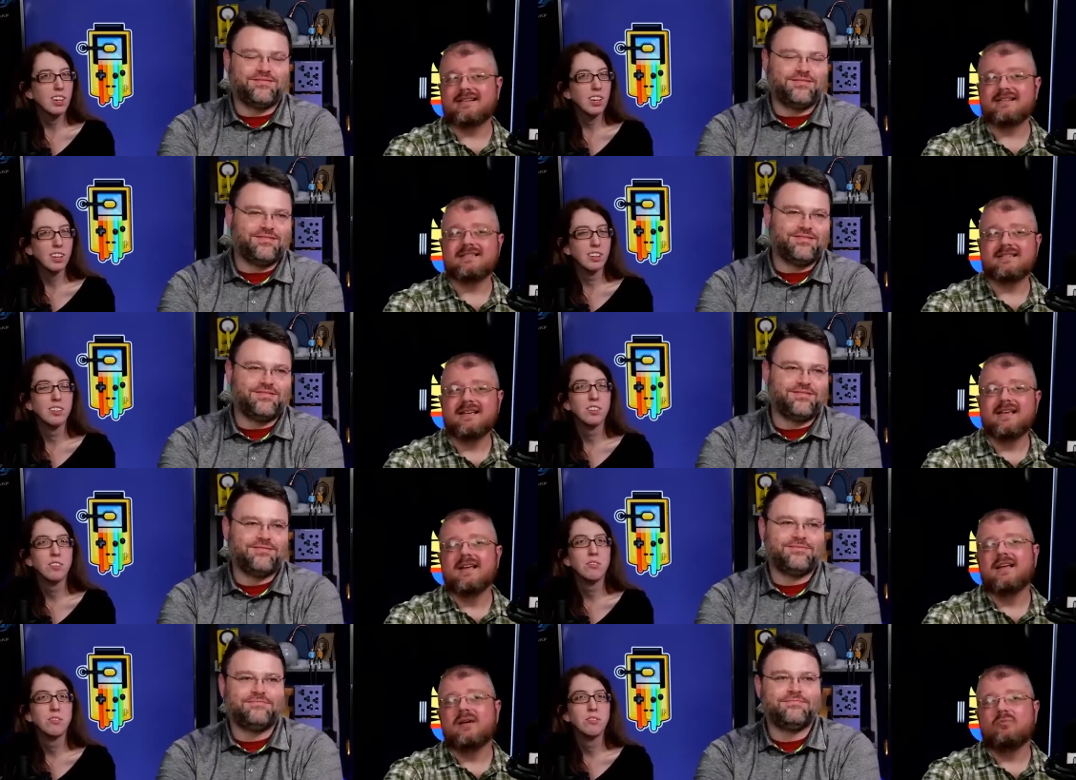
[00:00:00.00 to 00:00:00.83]
Speaker 1: yeah. sucks.
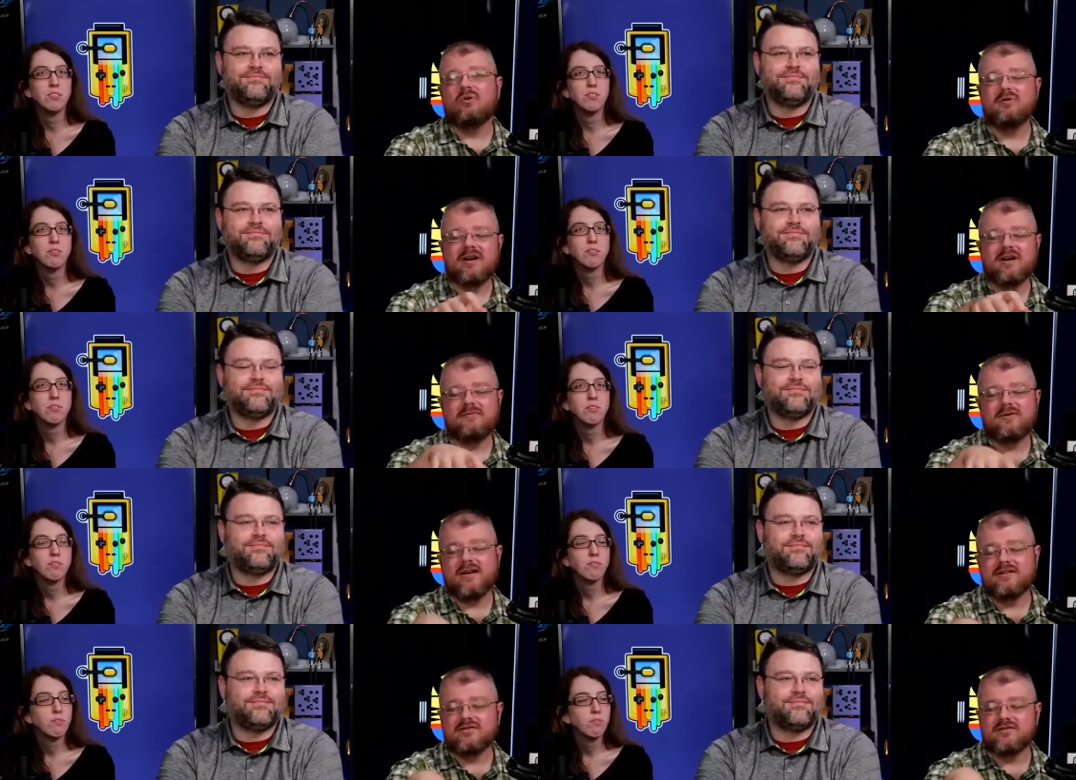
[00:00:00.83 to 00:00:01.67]
What about if
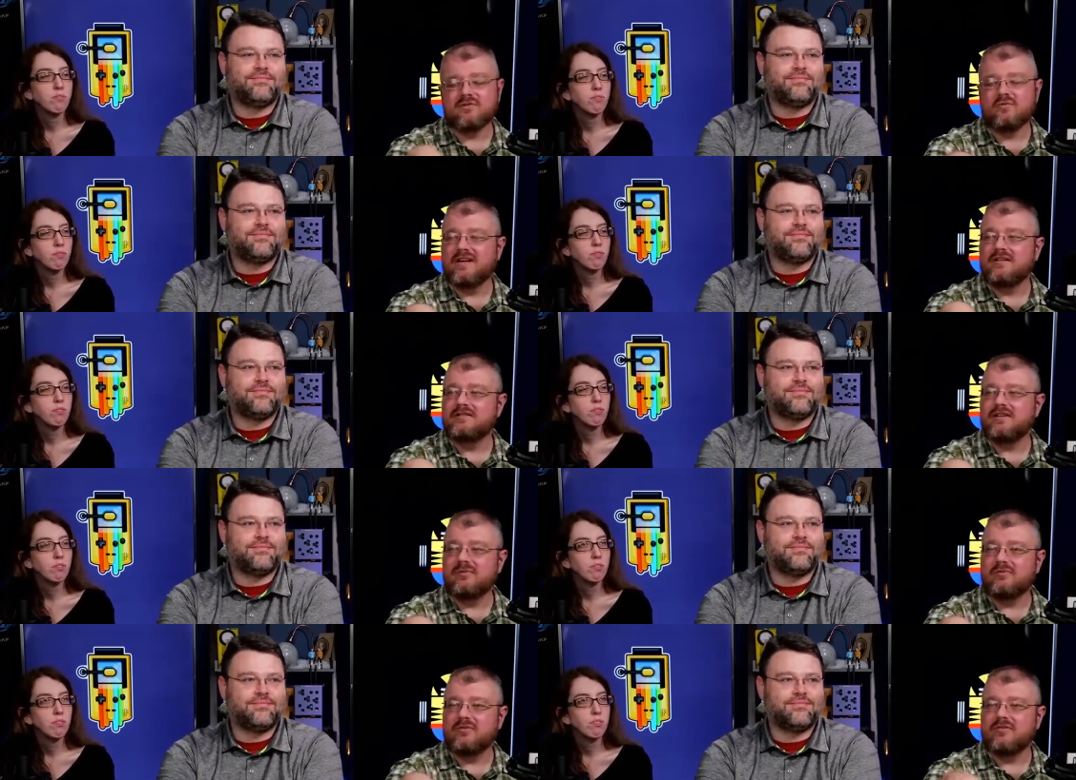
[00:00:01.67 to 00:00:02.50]
you had just a round
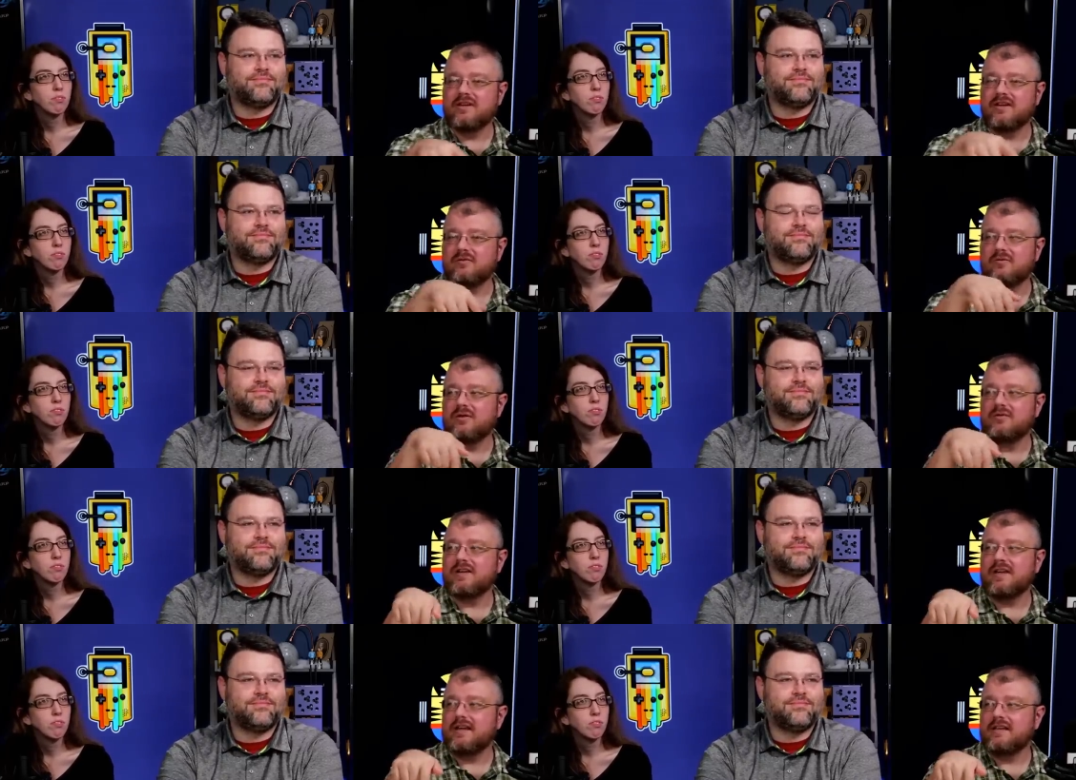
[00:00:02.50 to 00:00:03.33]
table that could
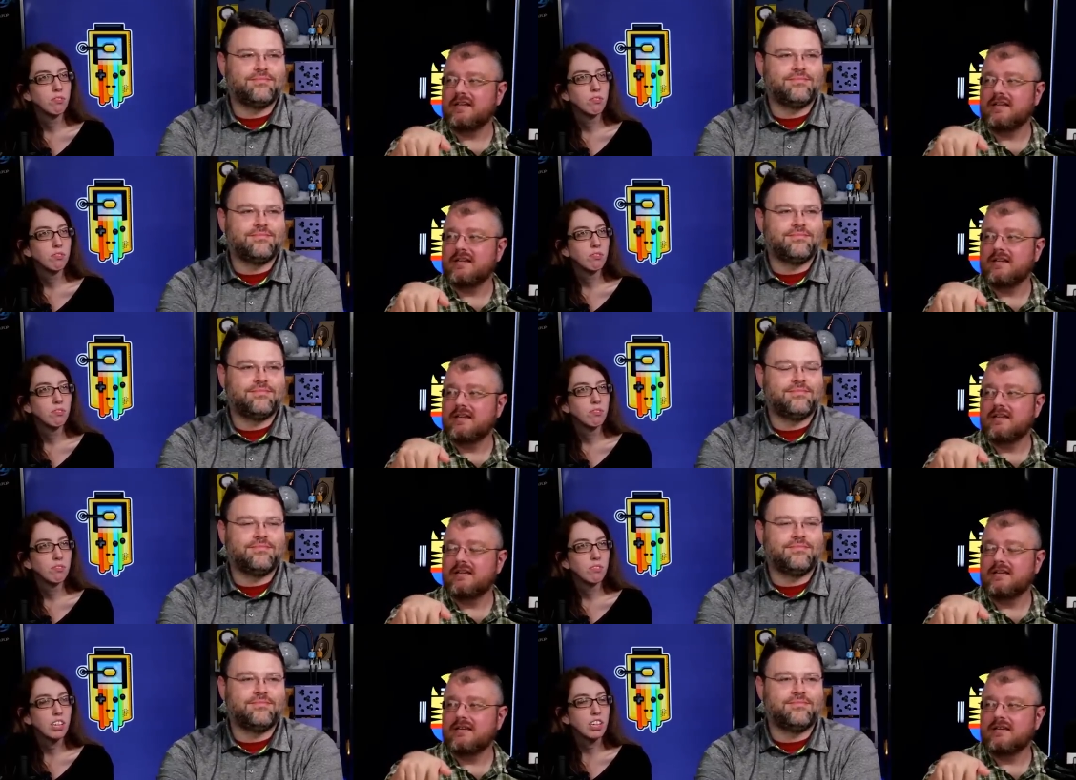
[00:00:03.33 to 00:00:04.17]
rotate?
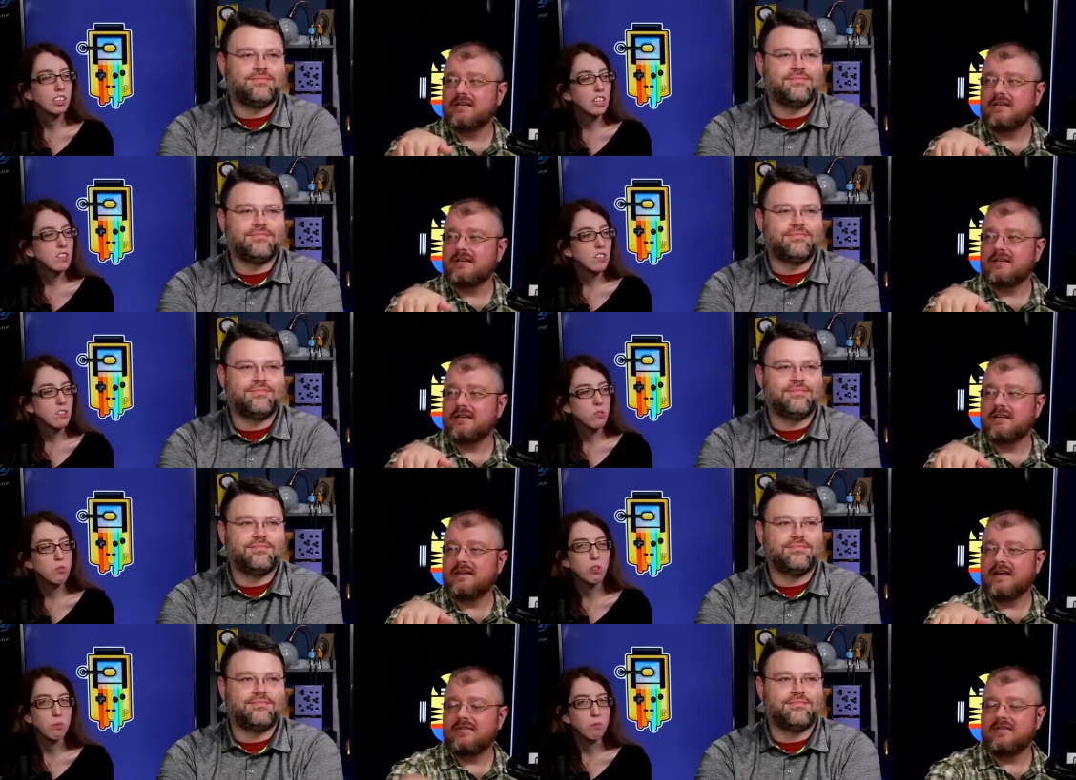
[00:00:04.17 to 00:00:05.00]
Speaker 2: like a lazy
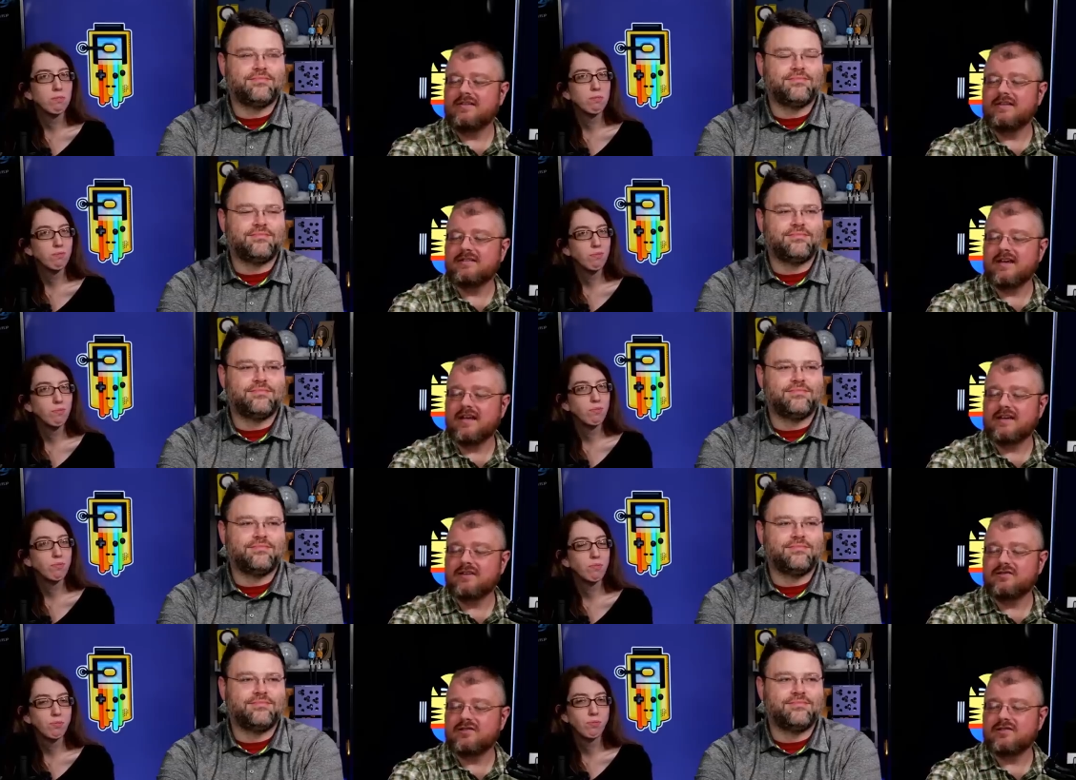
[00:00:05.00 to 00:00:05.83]
Susan. And then
Speaker 1: this guy
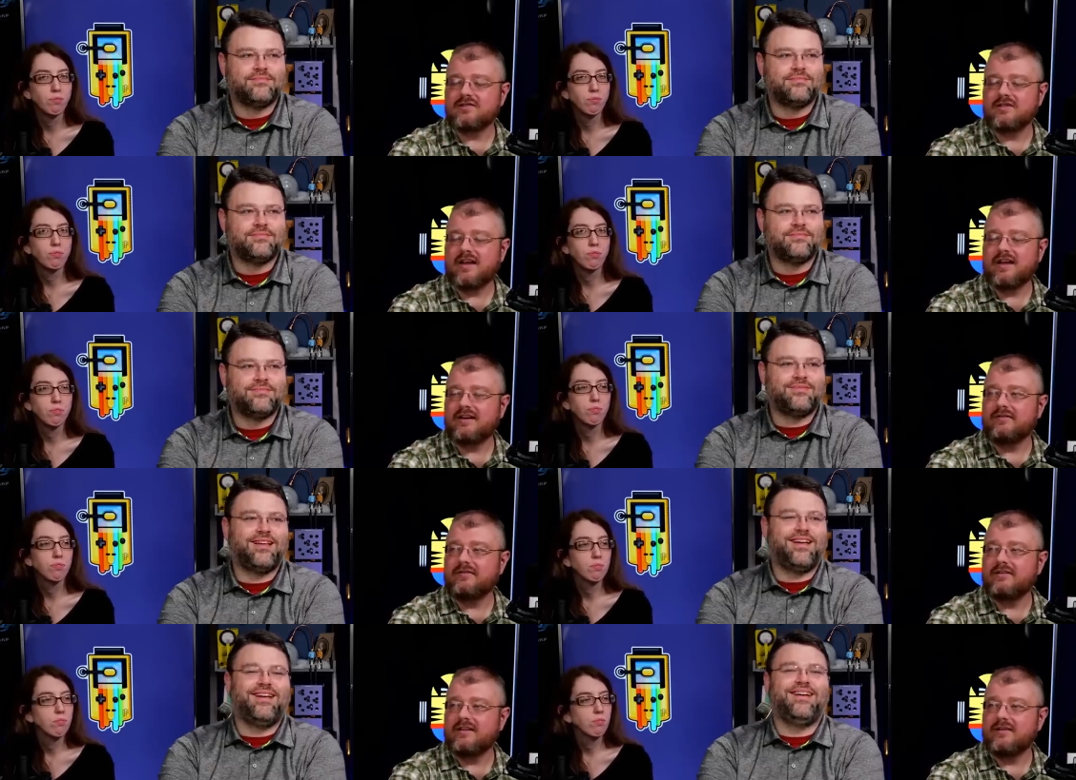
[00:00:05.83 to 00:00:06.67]
could just slide
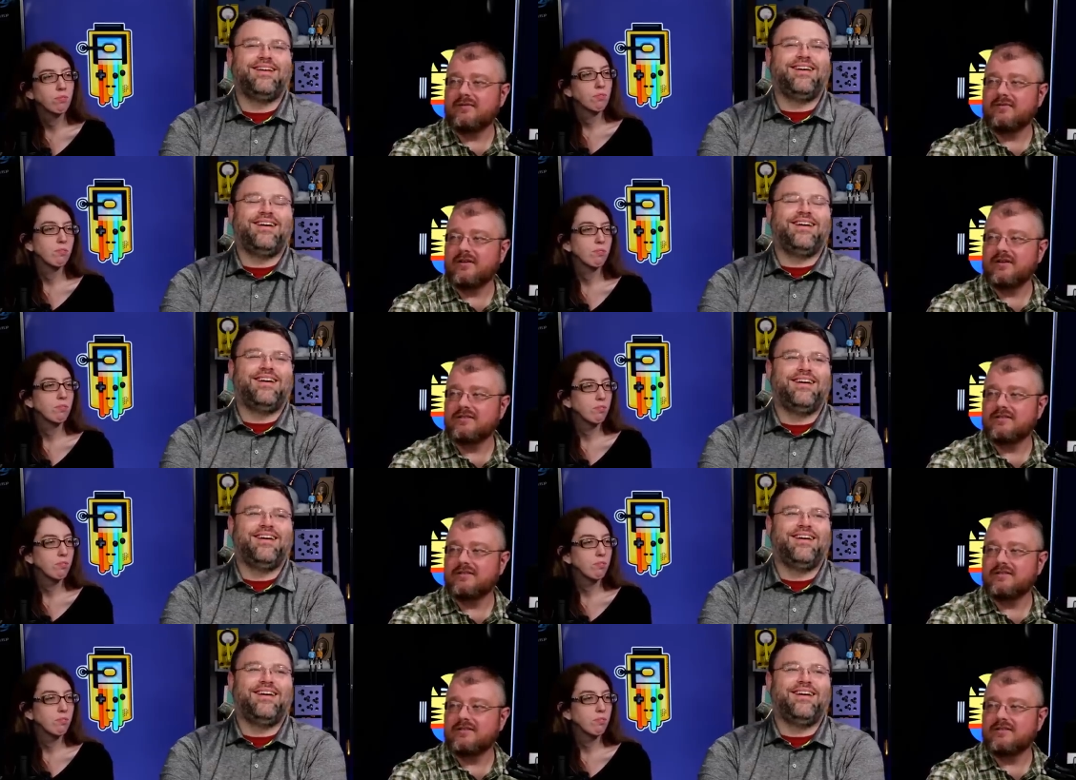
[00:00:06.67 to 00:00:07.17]
everything over